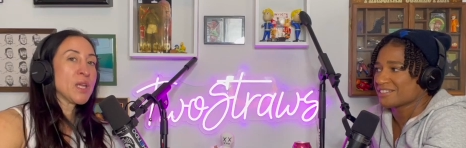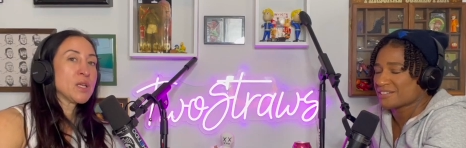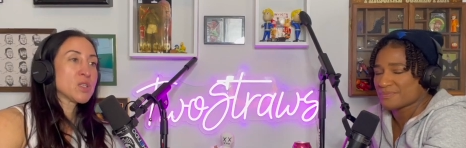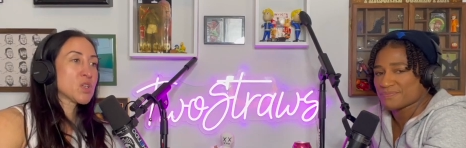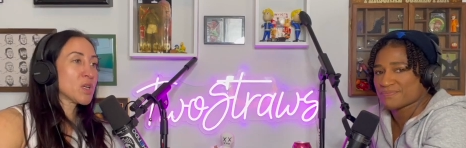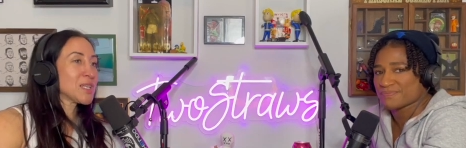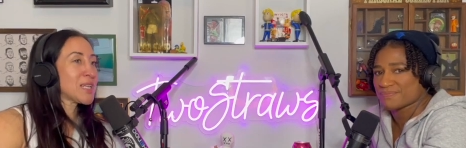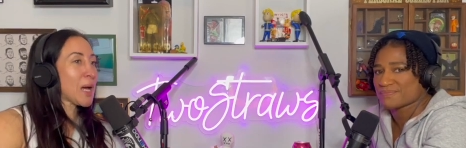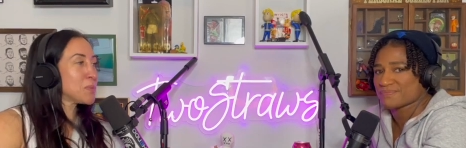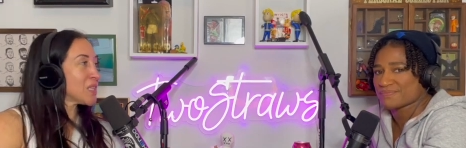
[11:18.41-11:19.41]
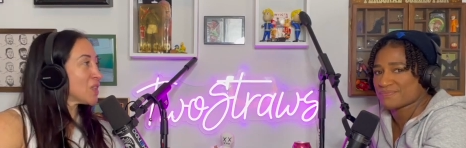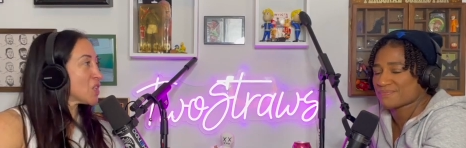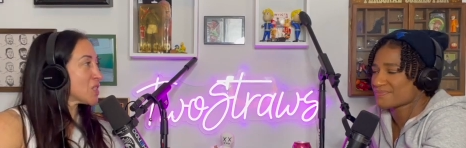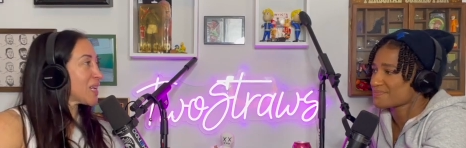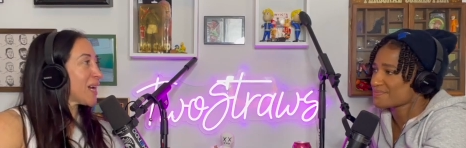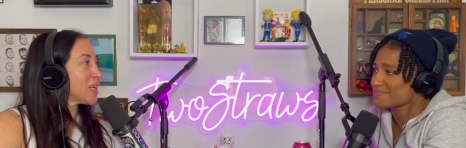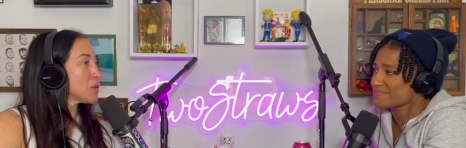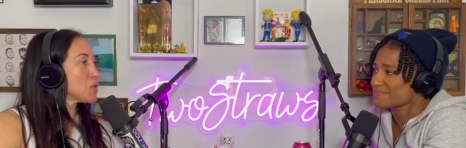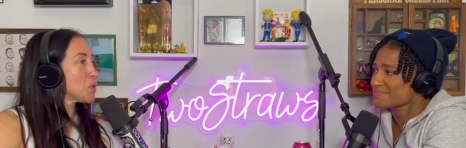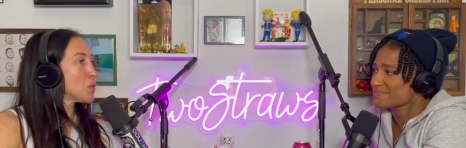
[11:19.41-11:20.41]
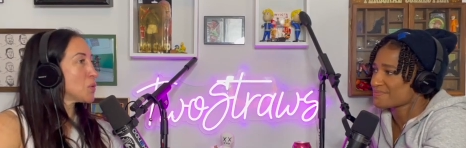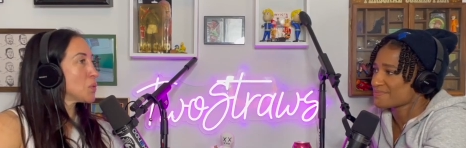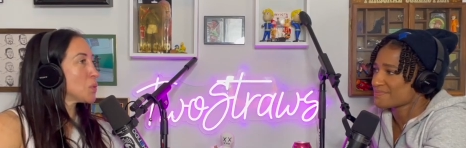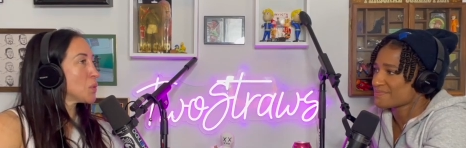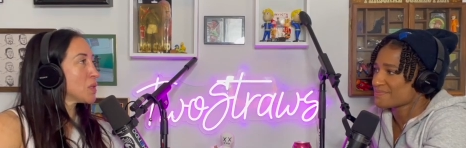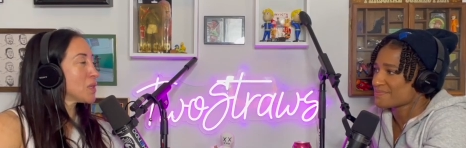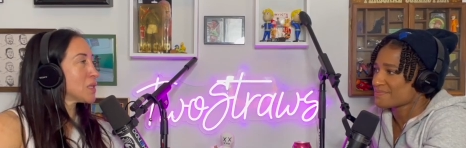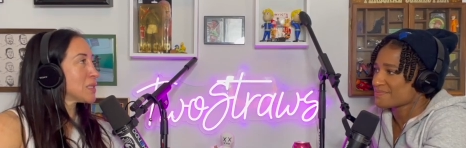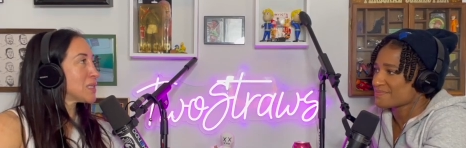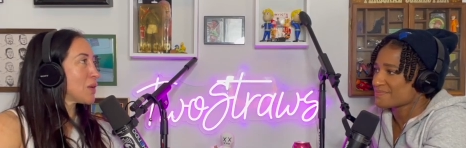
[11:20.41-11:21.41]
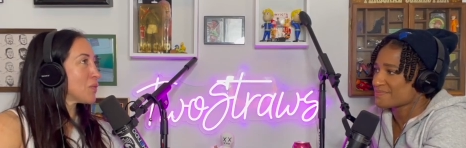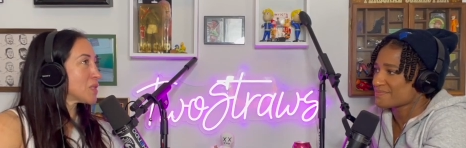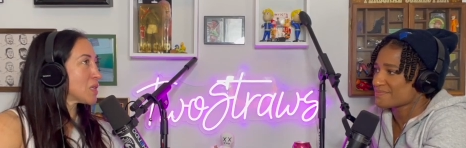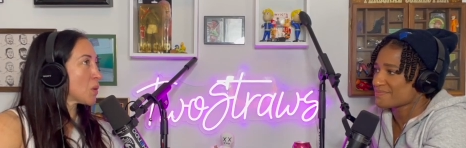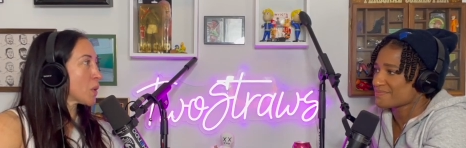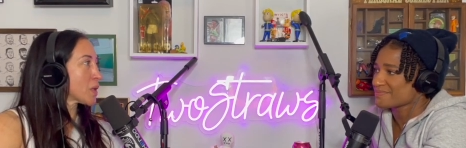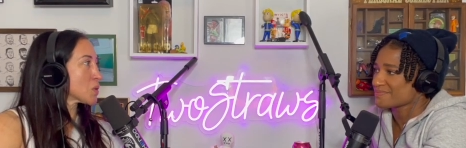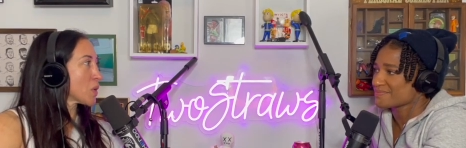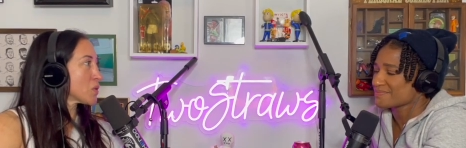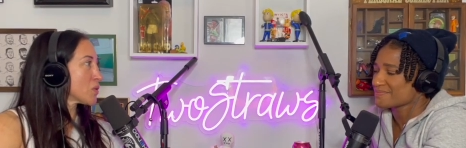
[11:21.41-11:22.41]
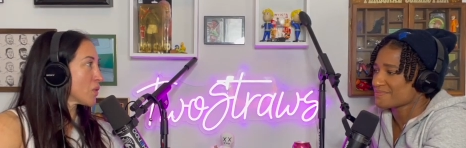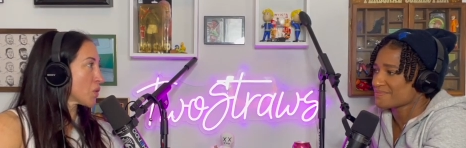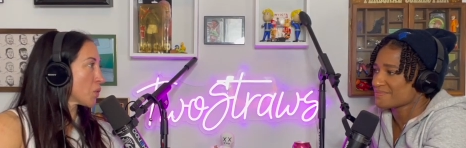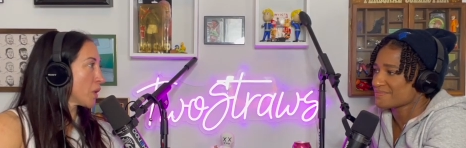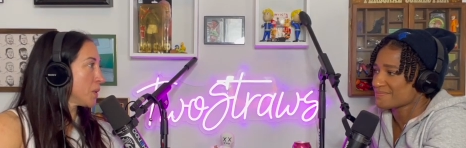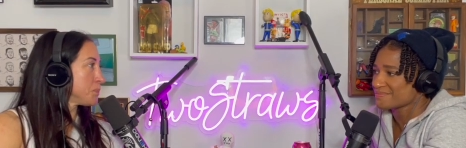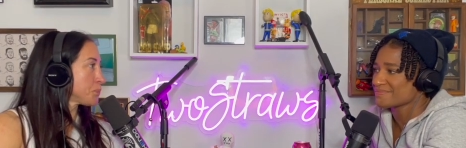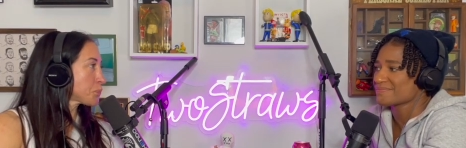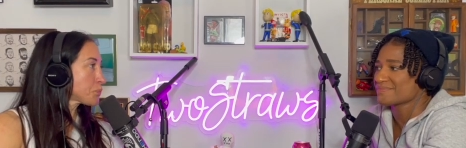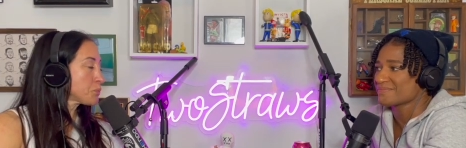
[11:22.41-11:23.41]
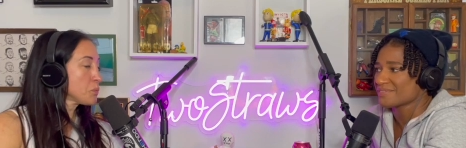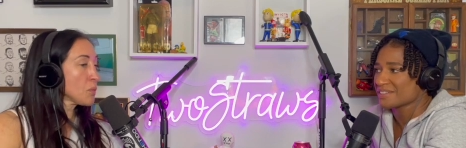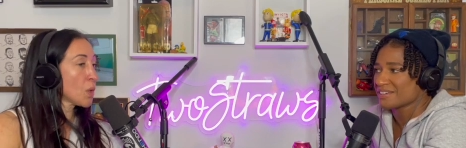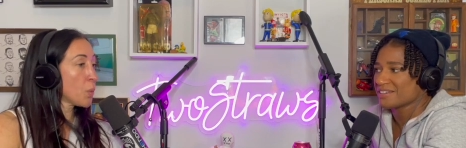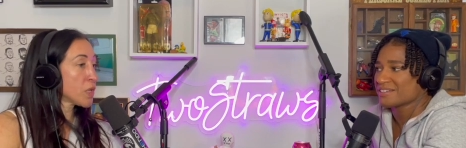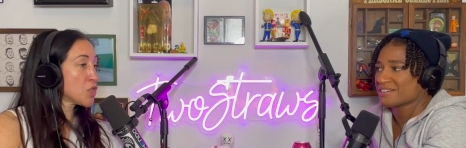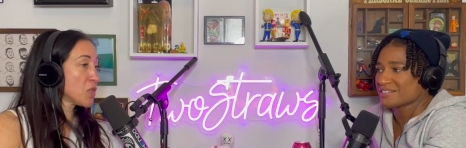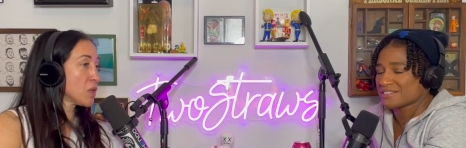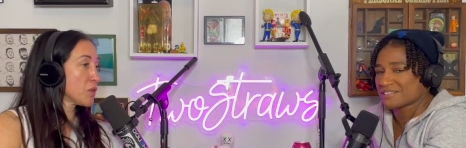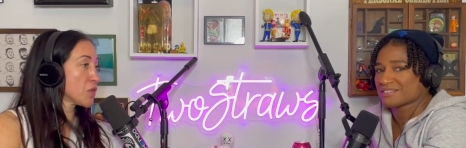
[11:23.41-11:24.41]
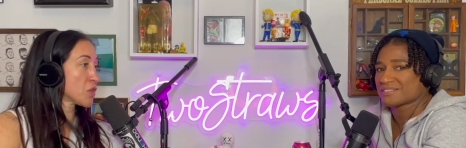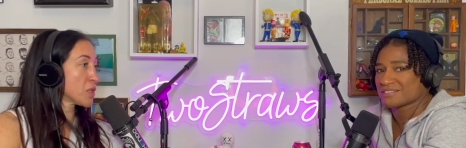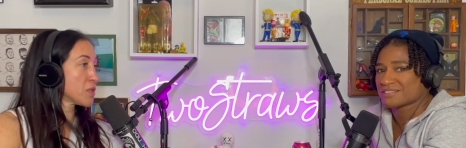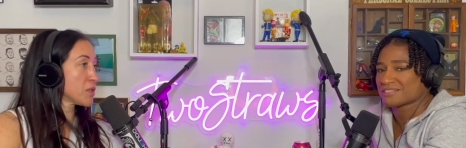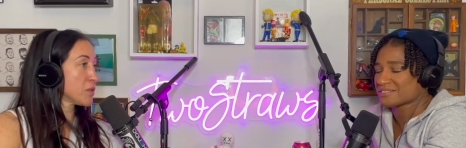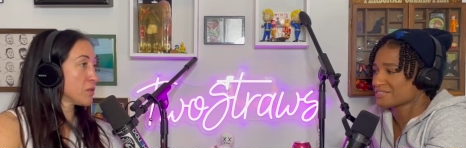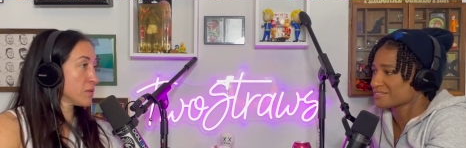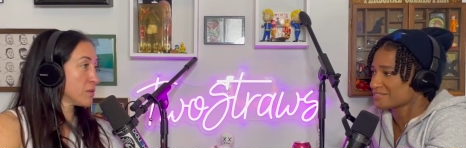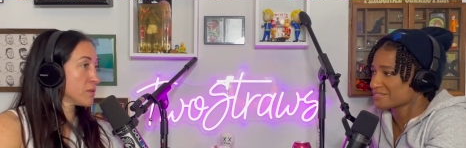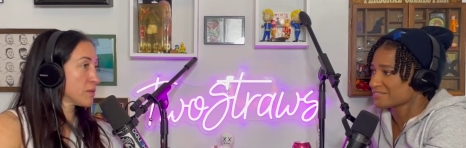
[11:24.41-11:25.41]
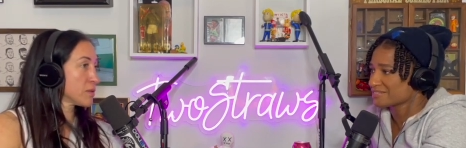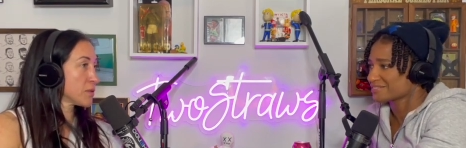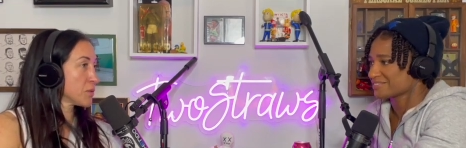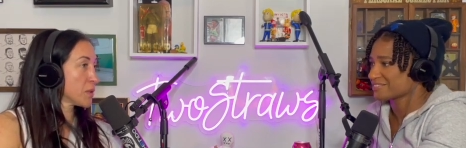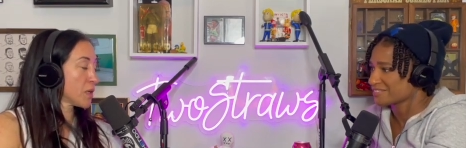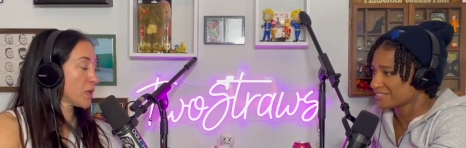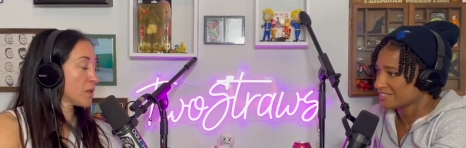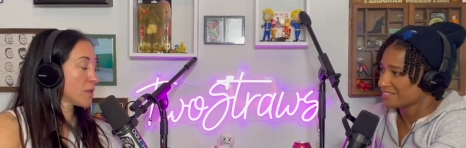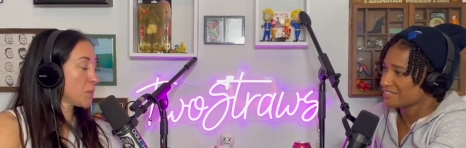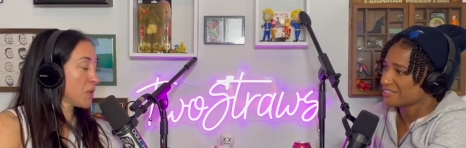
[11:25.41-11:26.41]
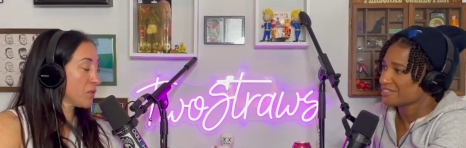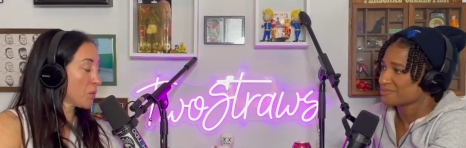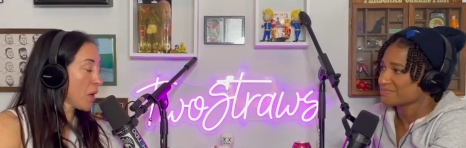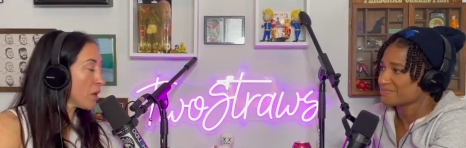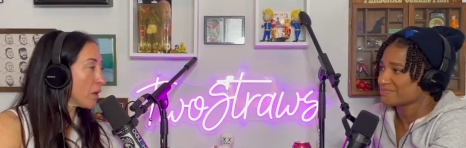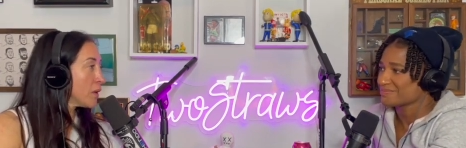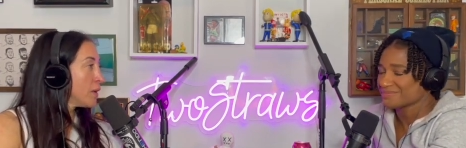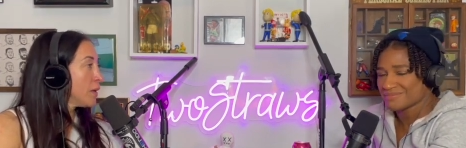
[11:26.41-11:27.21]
Speaker 1: start adapting their style to the safest and quickest route to victory, mm-hmm. which you know you turn into to a, a bit of a runner.